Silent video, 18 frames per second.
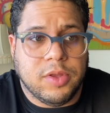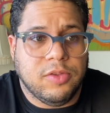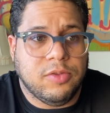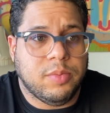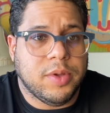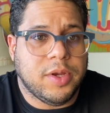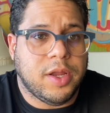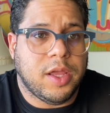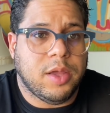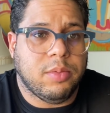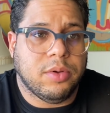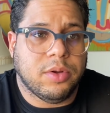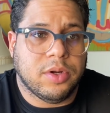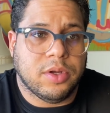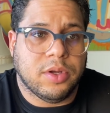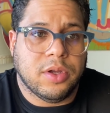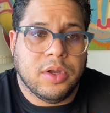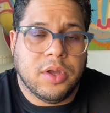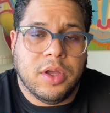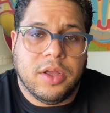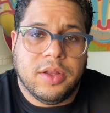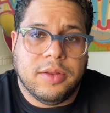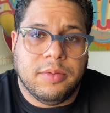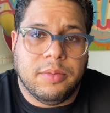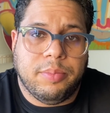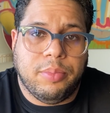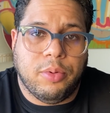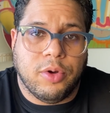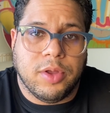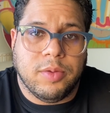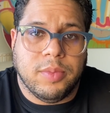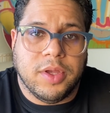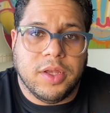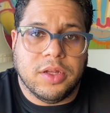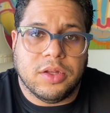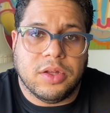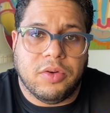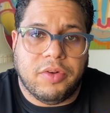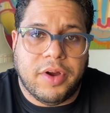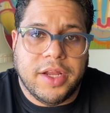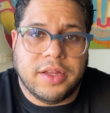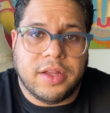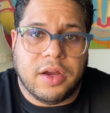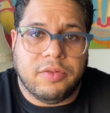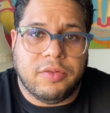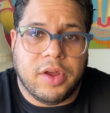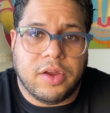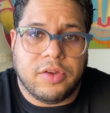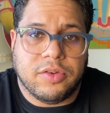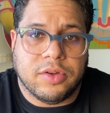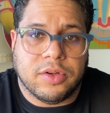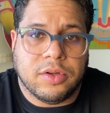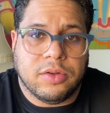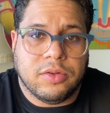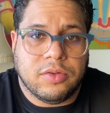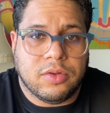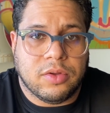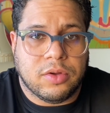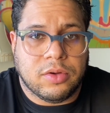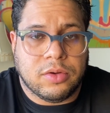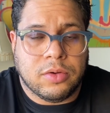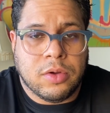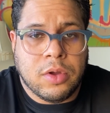been able to point me in the right direction. So